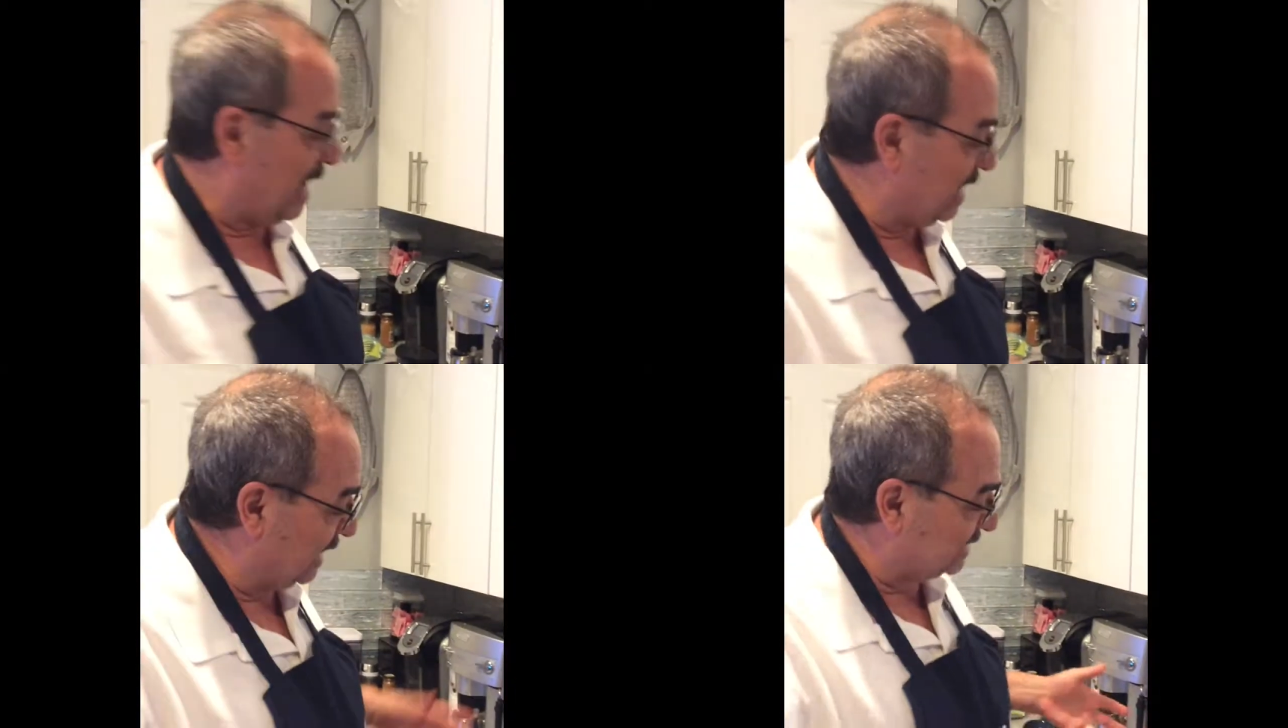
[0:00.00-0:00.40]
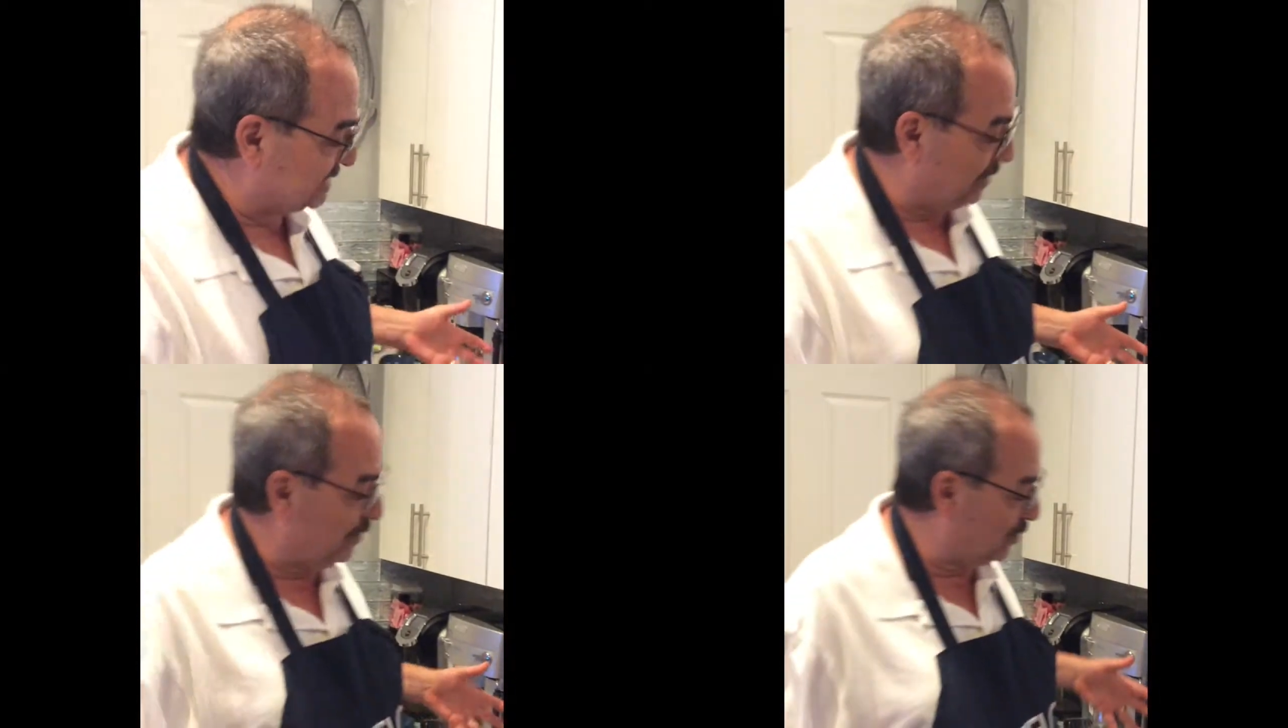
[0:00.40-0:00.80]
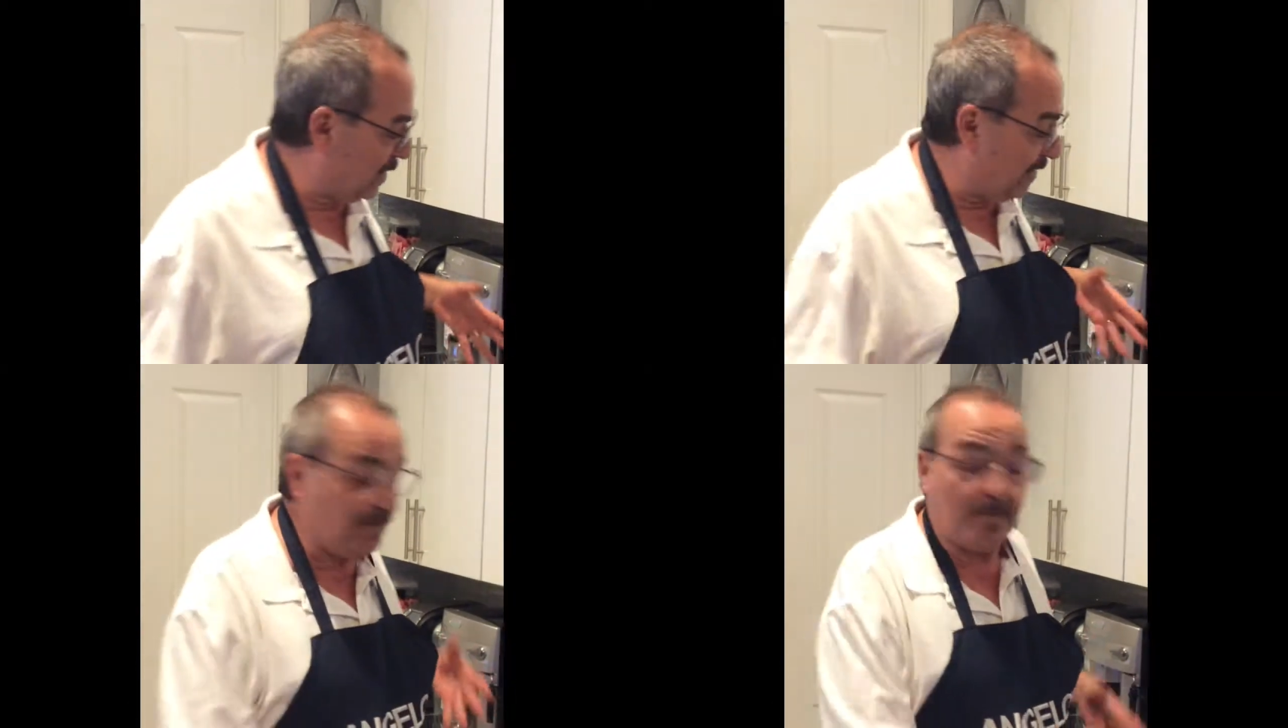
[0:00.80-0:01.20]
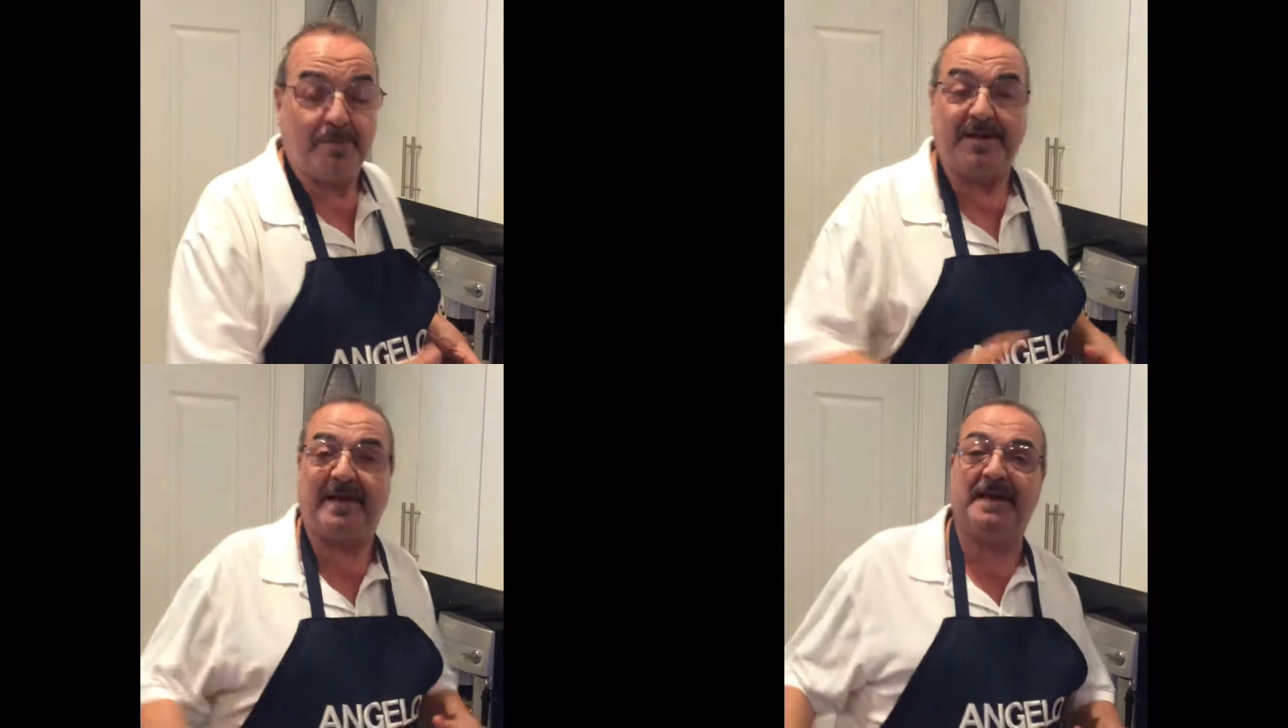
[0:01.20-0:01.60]
and like I said, you could have fun
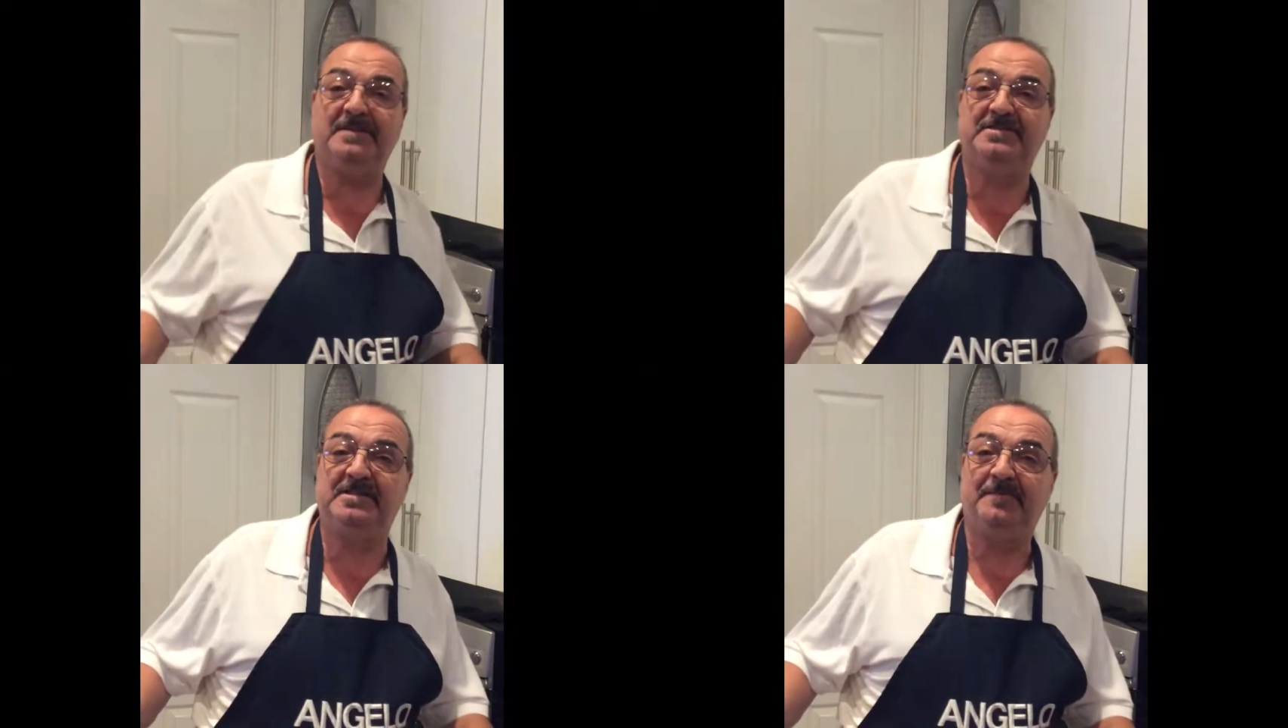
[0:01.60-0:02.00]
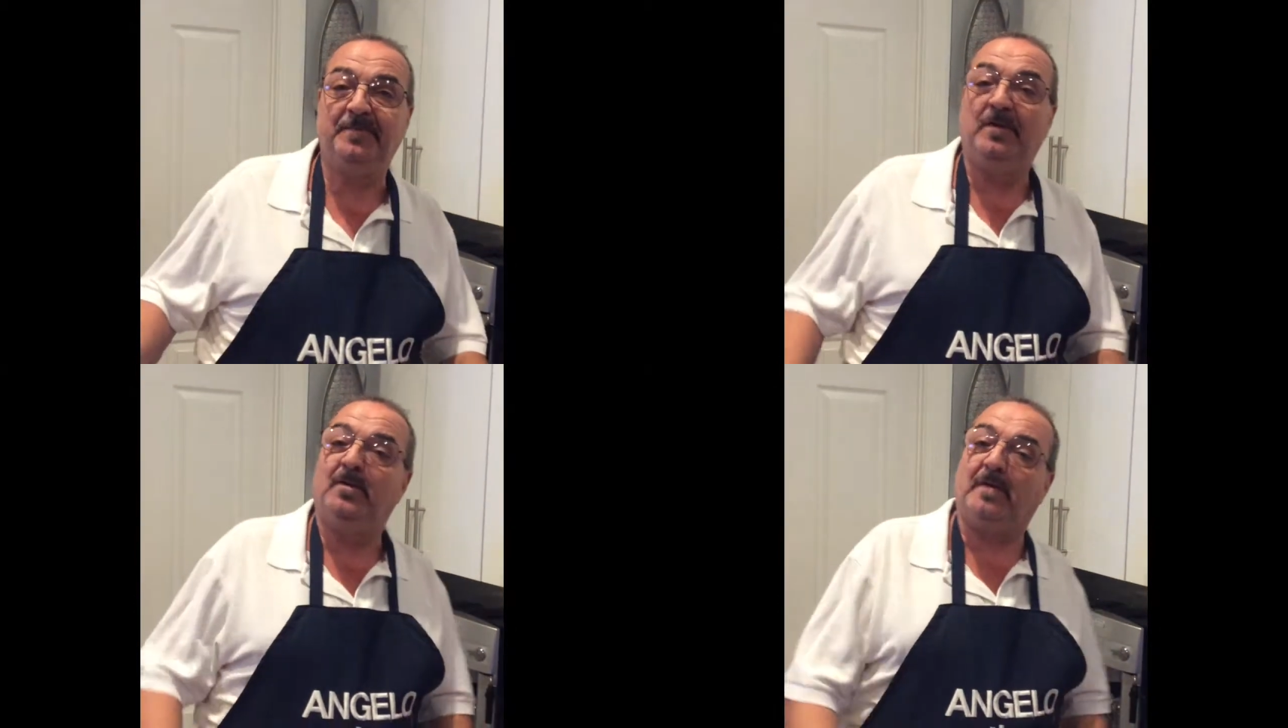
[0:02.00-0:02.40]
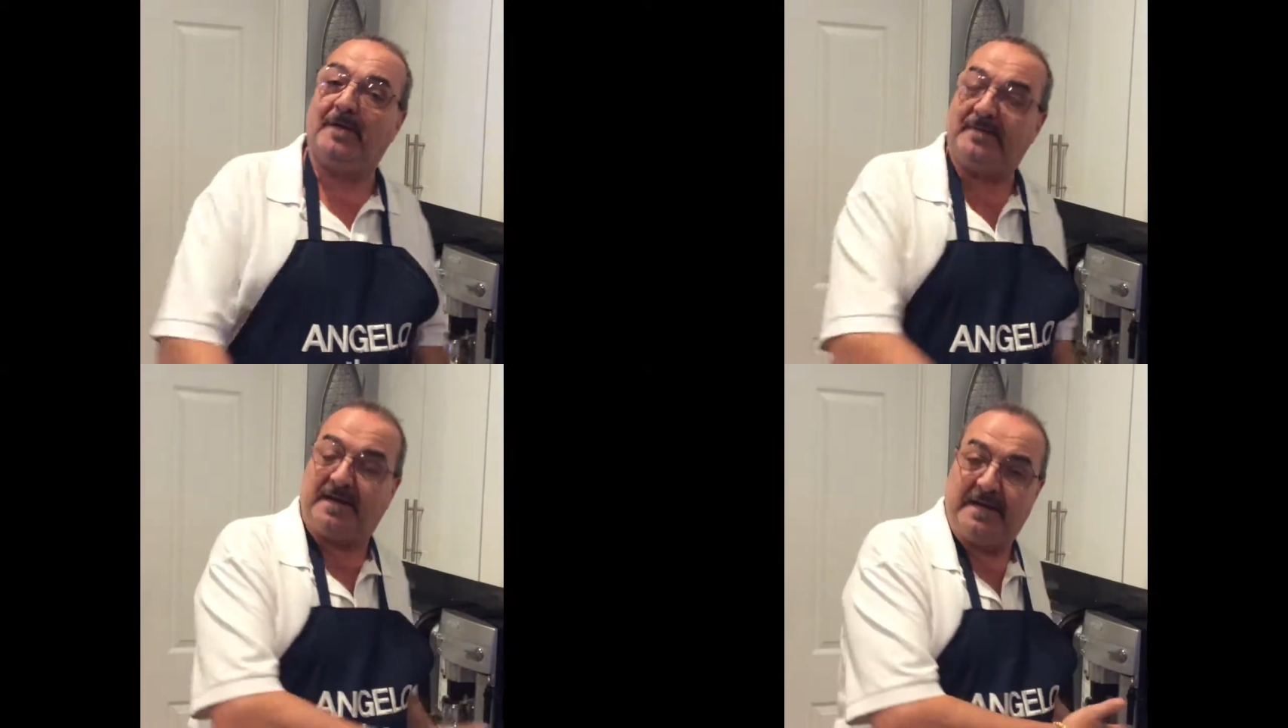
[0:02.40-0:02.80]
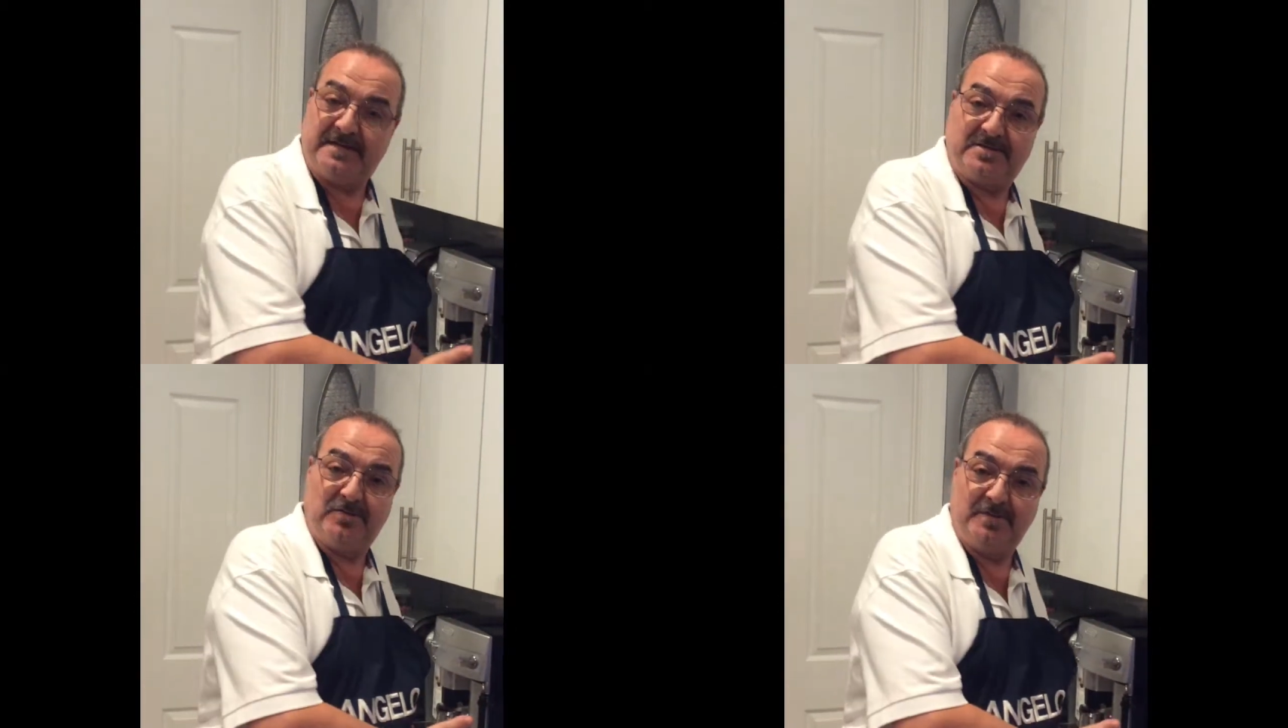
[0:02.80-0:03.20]
with the kids. You could have the
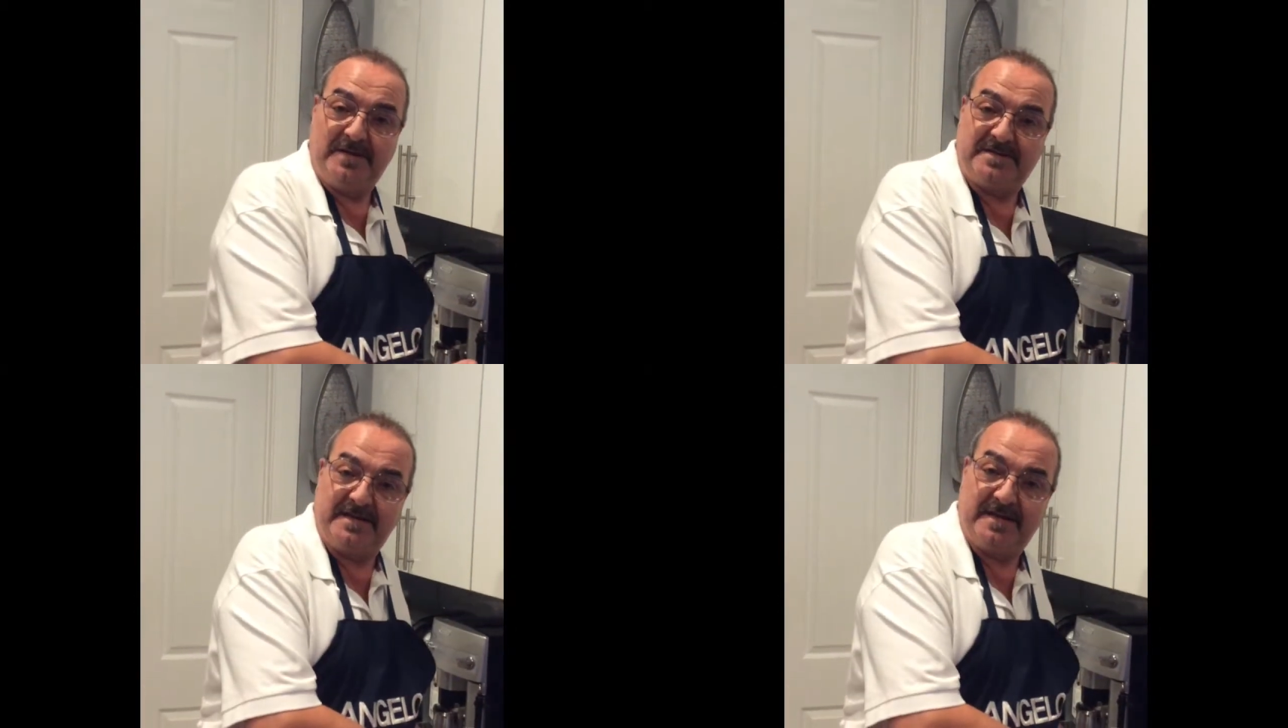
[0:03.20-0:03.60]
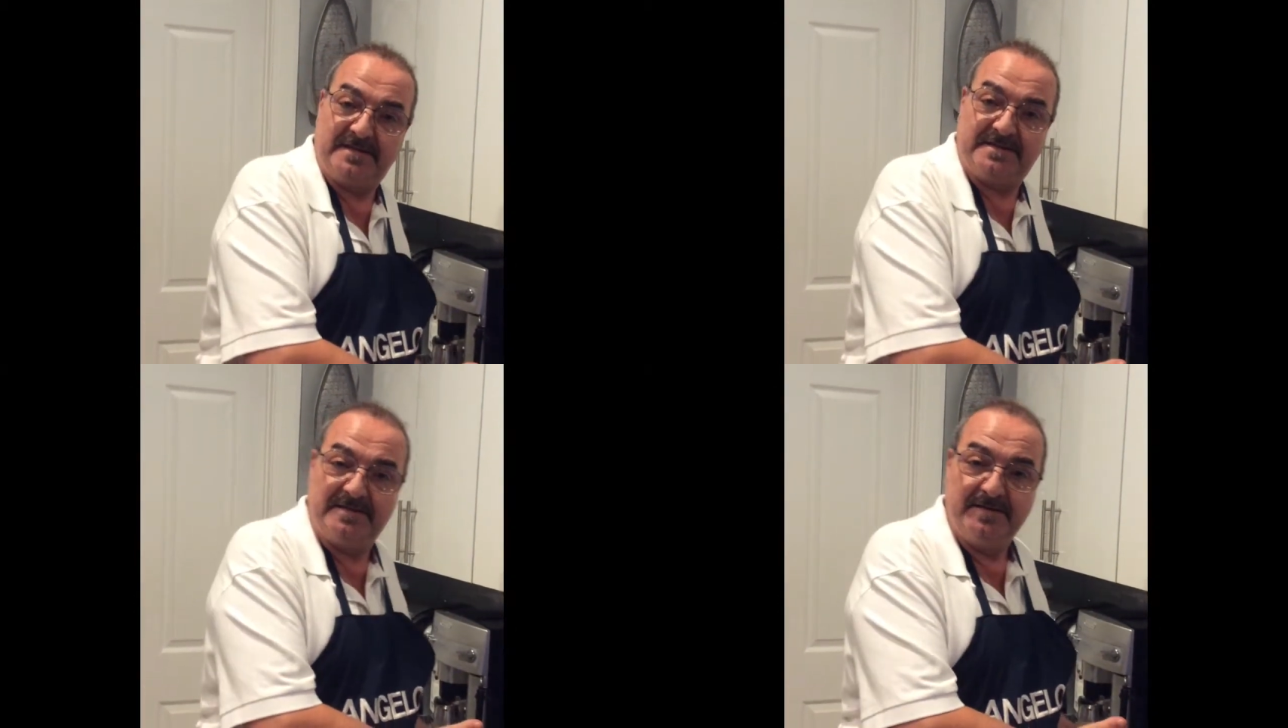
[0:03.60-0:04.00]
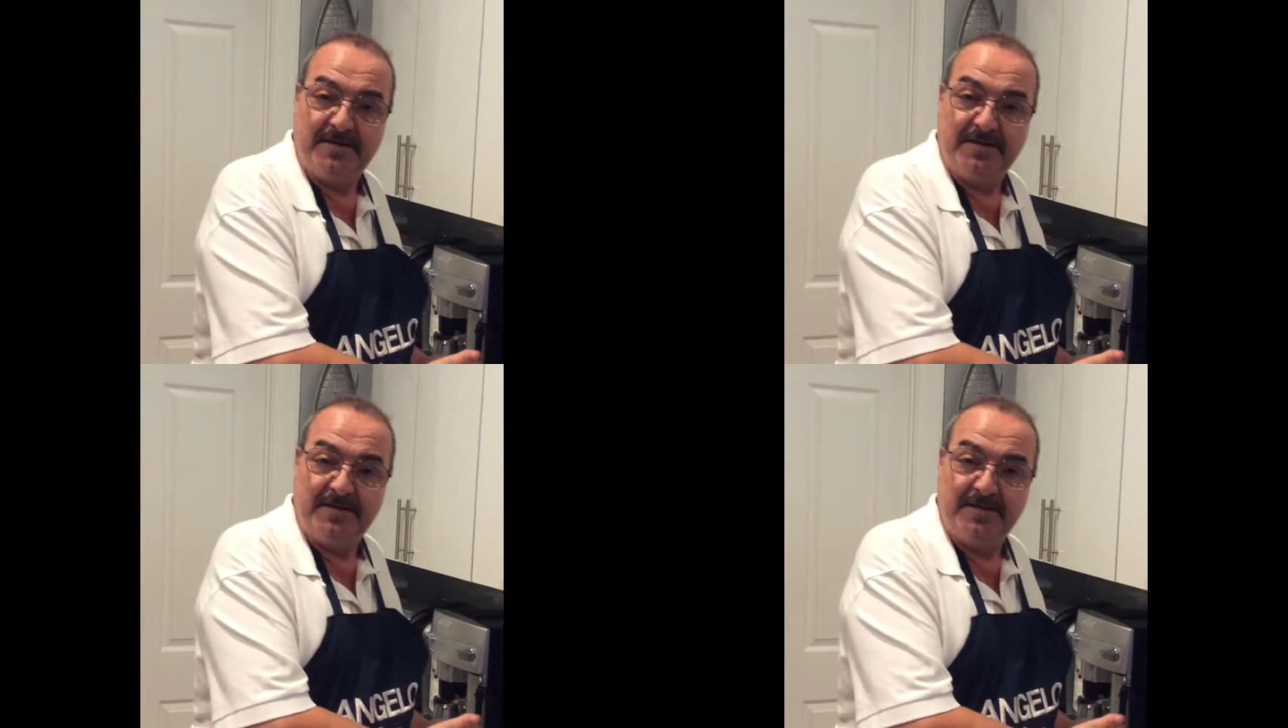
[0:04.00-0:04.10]
kids do these things.